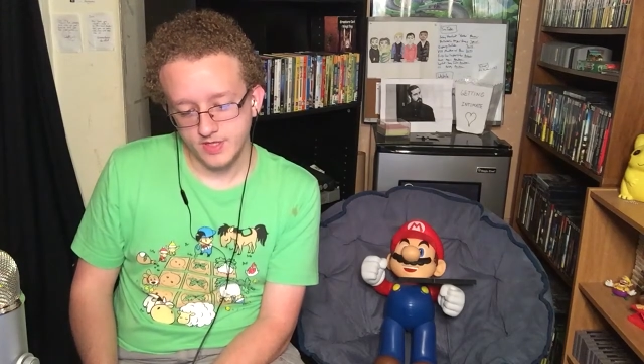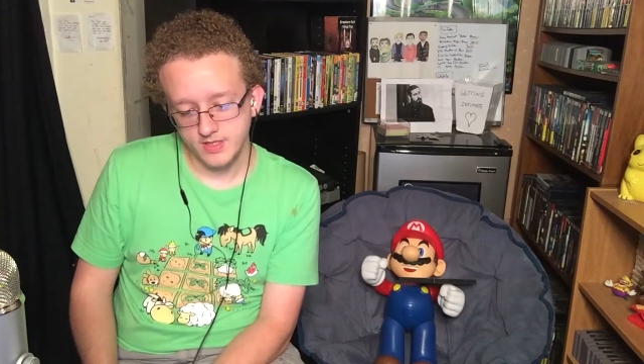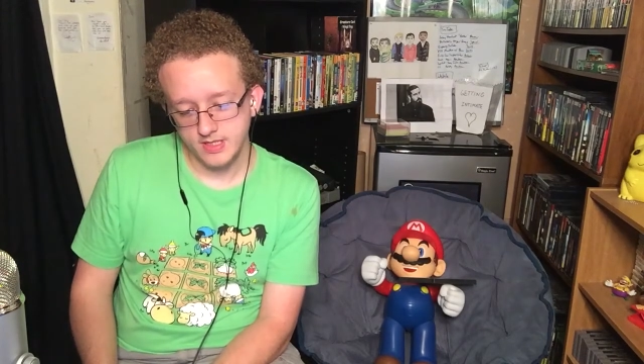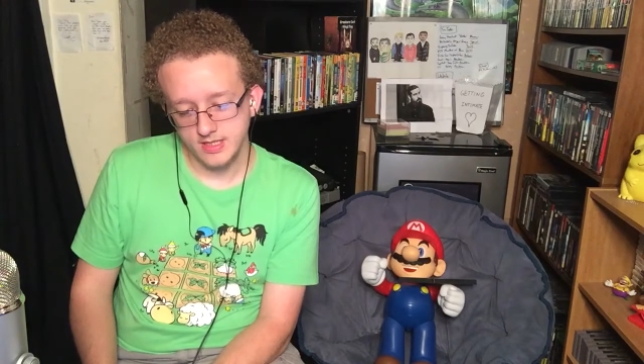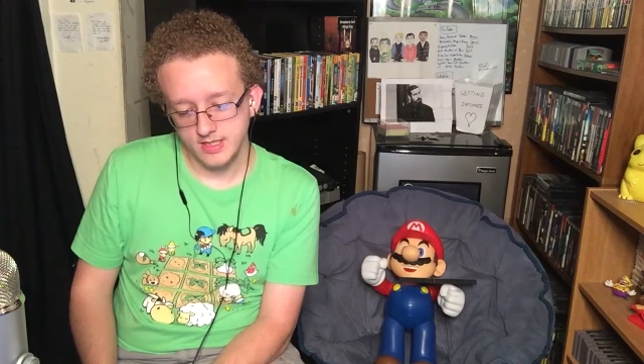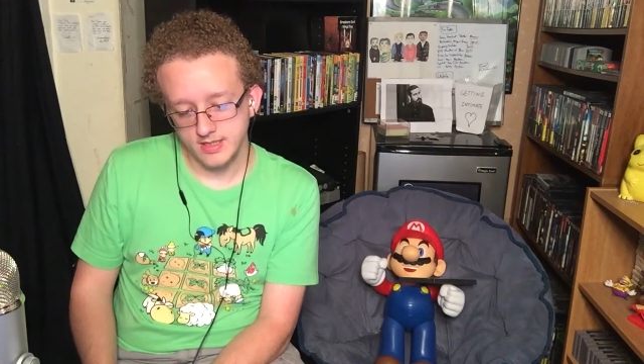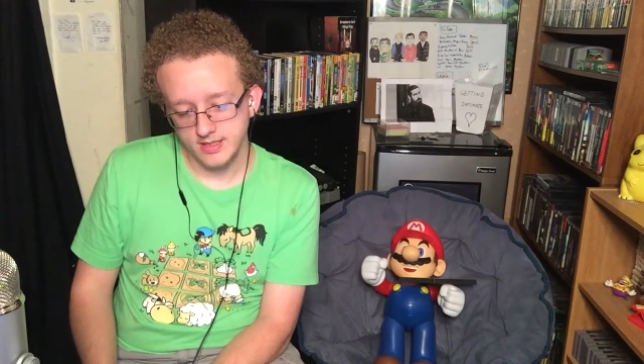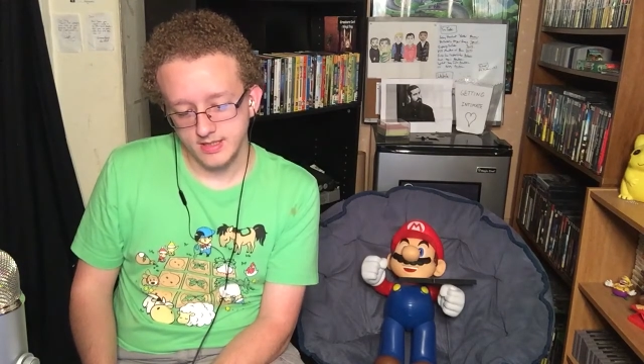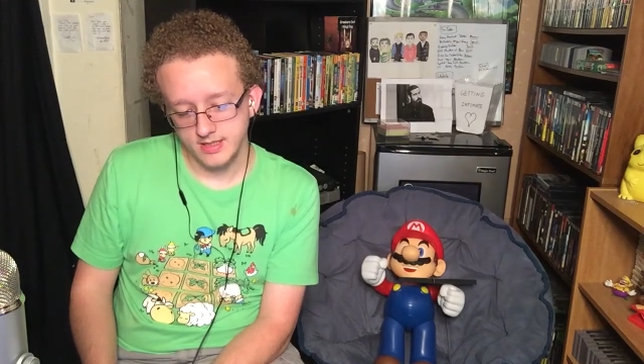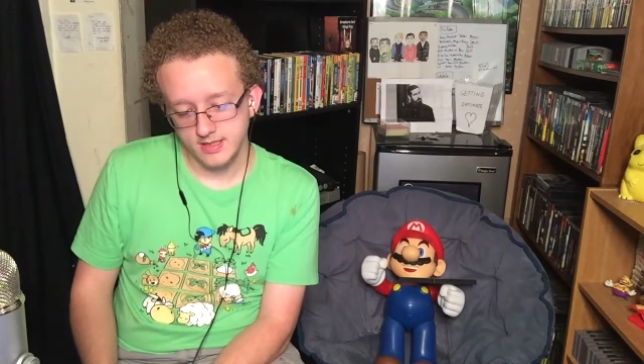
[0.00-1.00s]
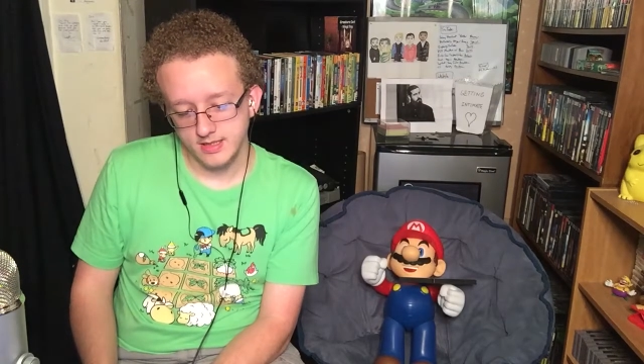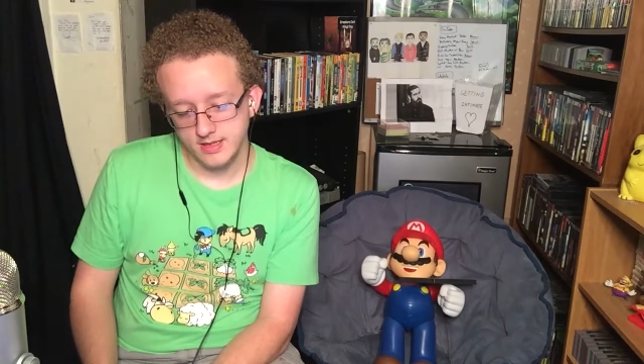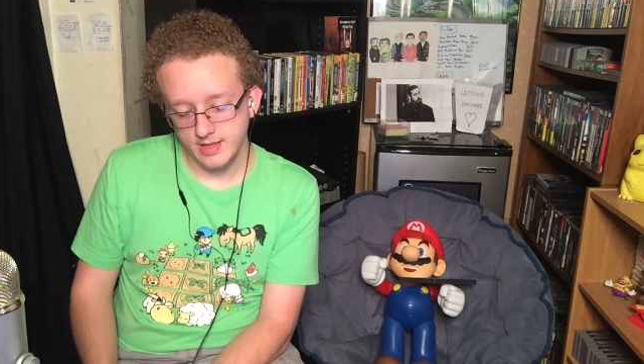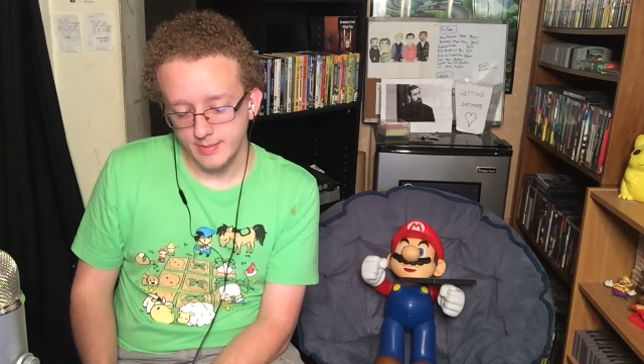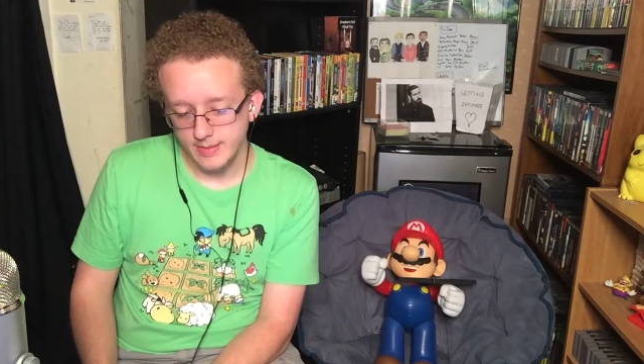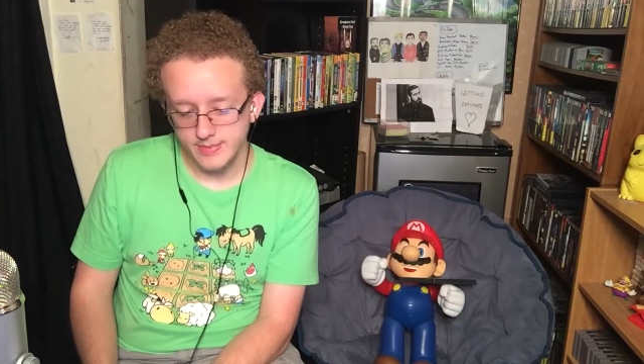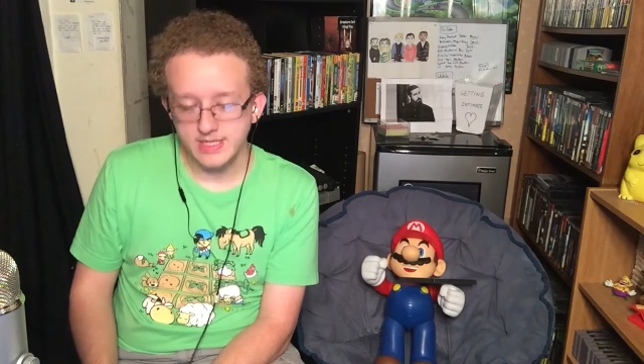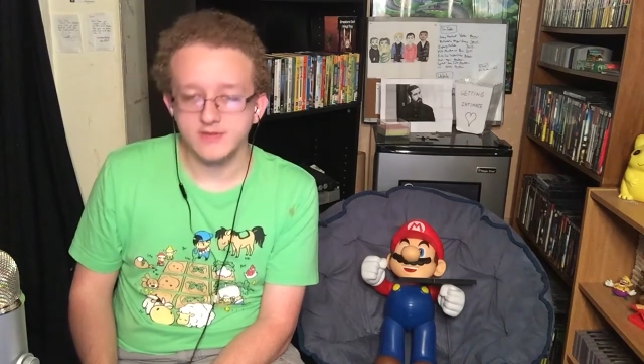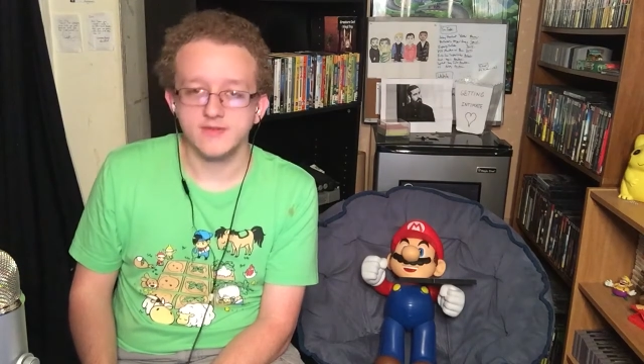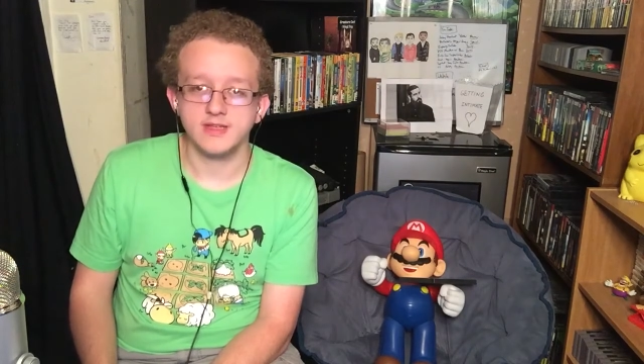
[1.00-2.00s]
Uh, that might be
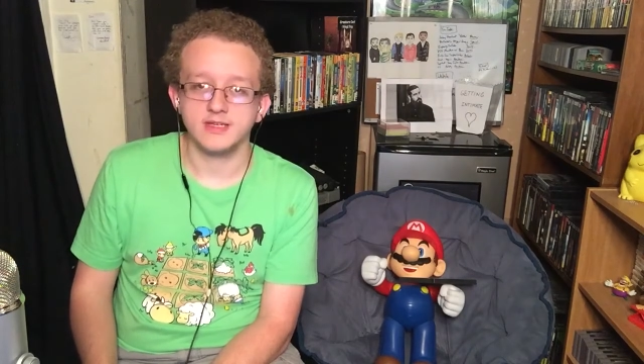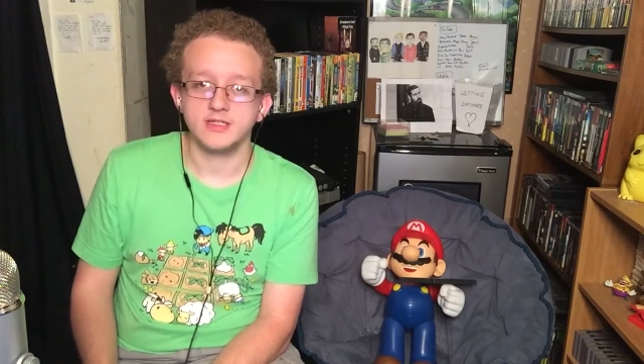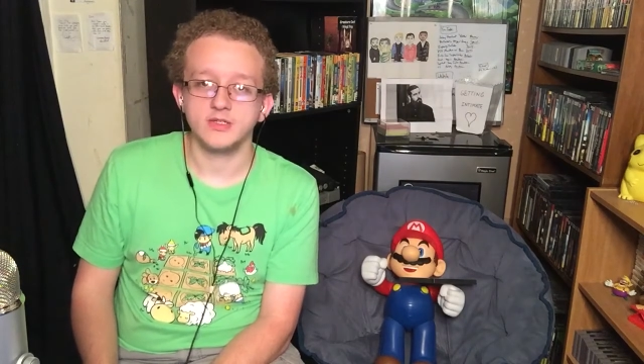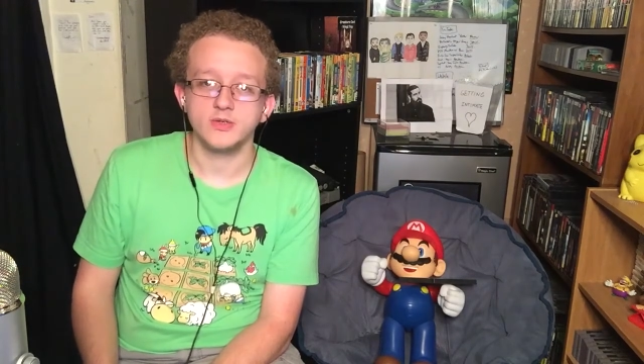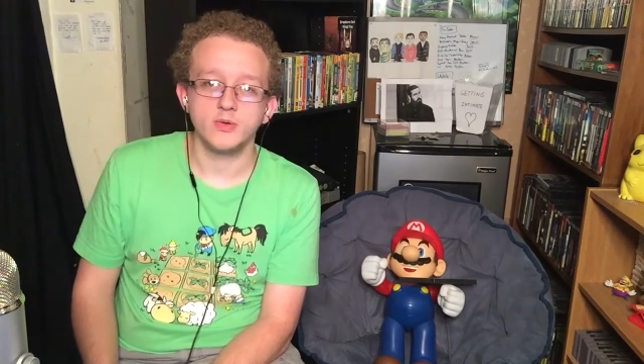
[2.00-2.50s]
interesting to do,